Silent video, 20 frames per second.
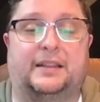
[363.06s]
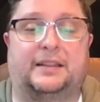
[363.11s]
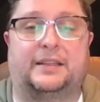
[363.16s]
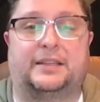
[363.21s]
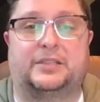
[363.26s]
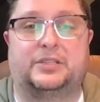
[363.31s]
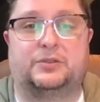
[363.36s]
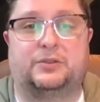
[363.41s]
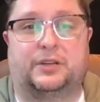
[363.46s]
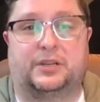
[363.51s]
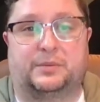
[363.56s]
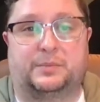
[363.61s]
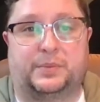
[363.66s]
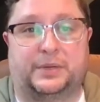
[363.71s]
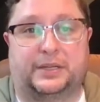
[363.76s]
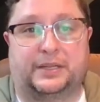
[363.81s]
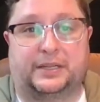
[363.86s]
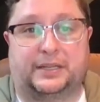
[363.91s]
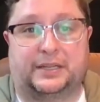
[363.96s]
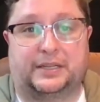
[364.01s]
lends
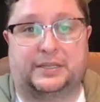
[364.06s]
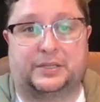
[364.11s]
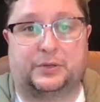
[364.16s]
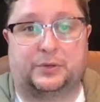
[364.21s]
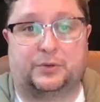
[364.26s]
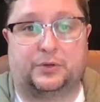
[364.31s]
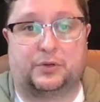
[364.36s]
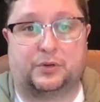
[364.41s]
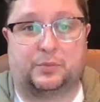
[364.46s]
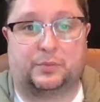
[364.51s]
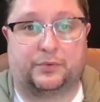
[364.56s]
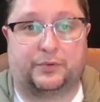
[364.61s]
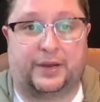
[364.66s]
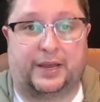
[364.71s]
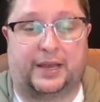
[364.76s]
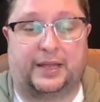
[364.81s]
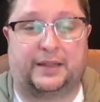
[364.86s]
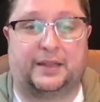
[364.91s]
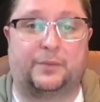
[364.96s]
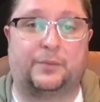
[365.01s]
credibility to your
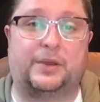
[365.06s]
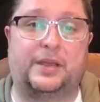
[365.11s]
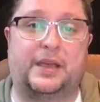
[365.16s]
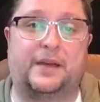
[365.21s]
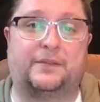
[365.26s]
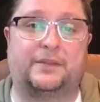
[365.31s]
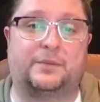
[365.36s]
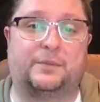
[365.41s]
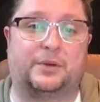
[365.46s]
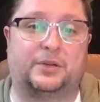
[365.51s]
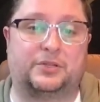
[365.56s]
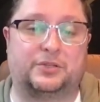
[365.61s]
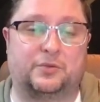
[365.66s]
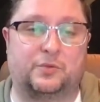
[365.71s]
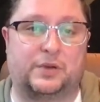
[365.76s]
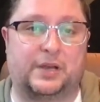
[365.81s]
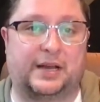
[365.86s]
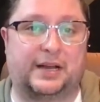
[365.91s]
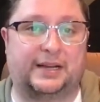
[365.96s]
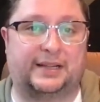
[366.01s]
brand, then we have to make sure
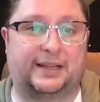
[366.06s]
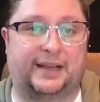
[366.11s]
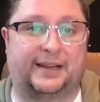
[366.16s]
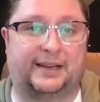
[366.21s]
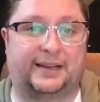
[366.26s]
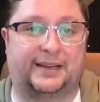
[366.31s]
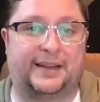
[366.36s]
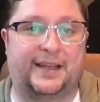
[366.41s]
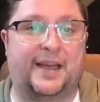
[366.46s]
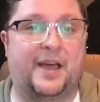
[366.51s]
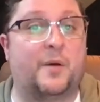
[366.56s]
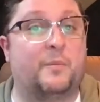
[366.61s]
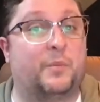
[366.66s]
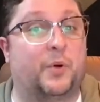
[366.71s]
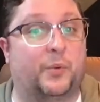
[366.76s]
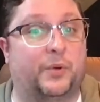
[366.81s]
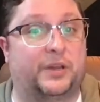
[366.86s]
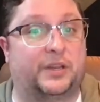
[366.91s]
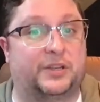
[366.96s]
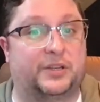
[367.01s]
we highlight it.
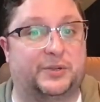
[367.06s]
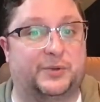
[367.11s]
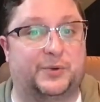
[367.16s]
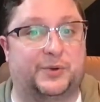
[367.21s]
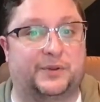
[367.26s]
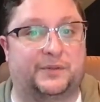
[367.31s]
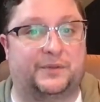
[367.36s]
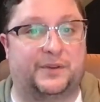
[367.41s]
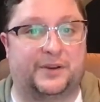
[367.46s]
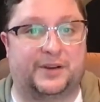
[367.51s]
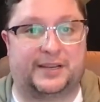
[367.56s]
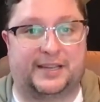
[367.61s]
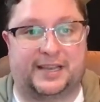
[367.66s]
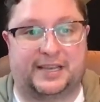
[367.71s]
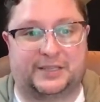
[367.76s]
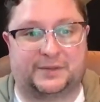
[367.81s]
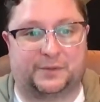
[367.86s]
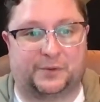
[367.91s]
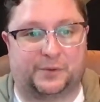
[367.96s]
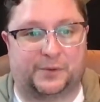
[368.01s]
But we can do it in very
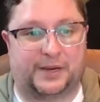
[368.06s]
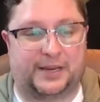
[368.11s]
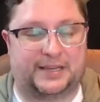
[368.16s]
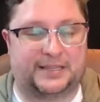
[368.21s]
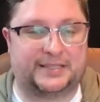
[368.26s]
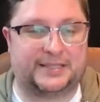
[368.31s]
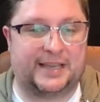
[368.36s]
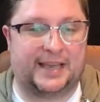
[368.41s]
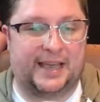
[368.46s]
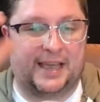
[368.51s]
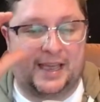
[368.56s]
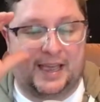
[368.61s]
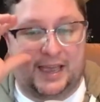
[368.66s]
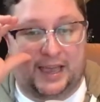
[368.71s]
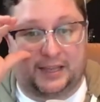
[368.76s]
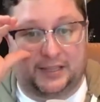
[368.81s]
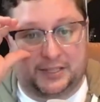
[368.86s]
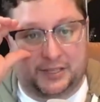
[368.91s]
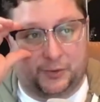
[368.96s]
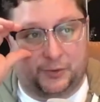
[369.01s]
tasteful ways.
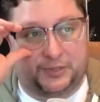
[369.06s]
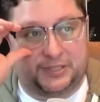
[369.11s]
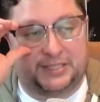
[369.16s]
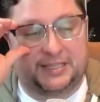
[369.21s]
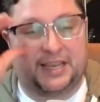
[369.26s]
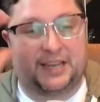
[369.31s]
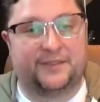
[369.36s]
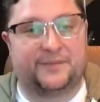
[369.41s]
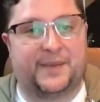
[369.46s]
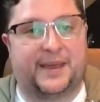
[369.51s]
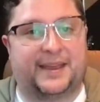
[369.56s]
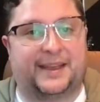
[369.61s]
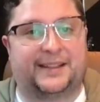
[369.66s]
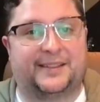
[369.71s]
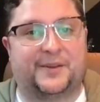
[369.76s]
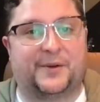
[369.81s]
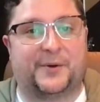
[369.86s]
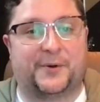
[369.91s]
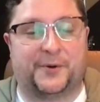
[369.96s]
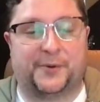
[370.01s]
And so instead of making
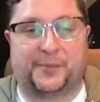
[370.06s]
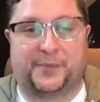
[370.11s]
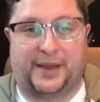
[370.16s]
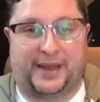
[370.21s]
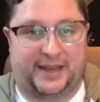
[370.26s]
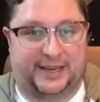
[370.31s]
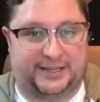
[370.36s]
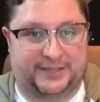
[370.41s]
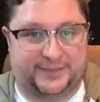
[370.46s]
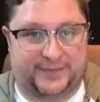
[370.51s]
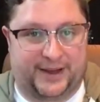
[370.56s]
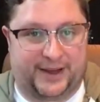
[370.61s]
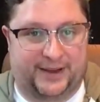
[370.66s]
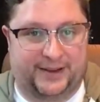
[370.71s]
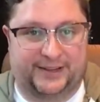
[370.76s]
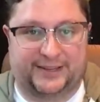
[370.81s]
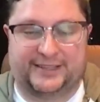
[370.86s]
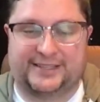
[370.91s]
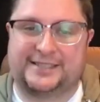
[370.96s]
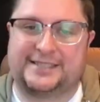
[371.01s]
the whole page about
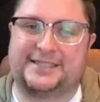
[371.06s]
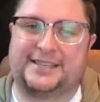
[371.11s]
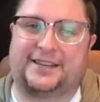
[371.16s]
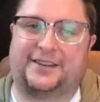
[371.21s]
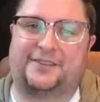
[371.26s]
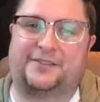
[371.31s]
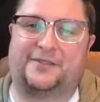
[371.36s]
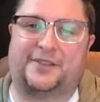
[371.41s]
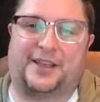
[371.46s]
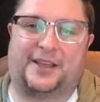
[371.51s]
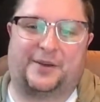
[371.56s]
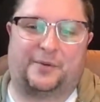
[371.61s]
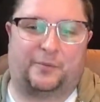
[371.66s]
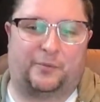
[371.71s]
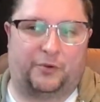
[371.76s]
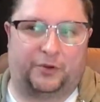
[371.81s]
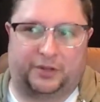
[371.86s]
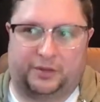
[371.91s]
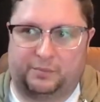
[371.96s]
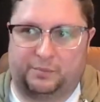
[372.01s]
it, instead of like
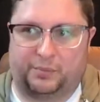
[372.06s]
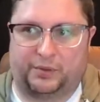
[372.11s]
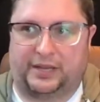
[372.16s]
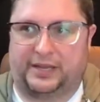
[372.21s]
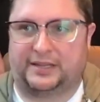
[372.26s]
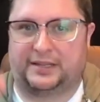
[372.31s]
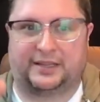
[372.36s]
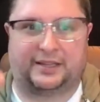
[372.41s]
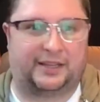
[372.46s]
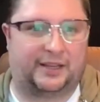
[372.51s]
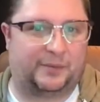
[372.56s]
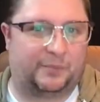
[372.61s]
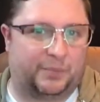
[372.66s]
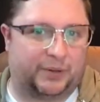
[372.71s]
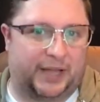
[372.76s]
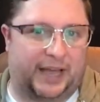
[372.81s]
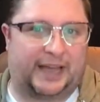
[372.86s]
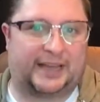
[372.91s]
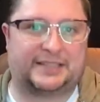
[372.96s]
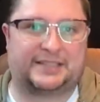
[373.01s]
really blatantly
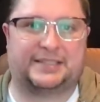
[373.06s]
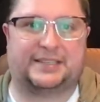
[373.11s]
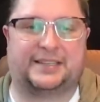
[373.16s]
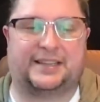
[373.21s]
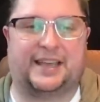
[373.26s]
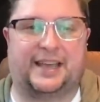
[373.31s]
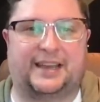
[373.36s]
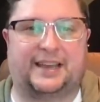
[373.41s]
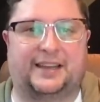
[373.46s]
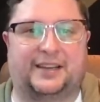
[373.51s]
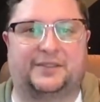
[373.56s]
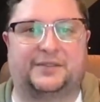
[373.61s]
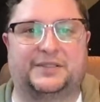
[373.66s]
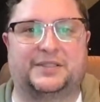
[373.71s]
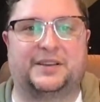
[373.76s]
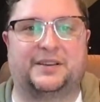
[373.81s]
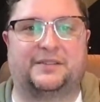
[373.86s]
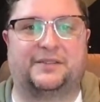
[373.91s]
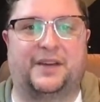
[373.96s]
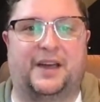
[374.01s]
blasting that kind of
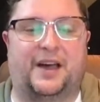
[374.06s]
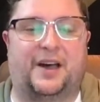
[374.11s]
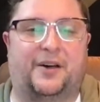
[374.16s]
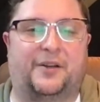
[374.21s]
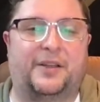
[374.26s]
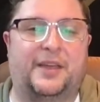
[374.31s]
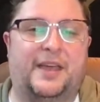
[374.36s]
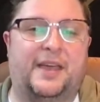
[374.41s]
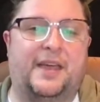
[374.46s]
stuff out,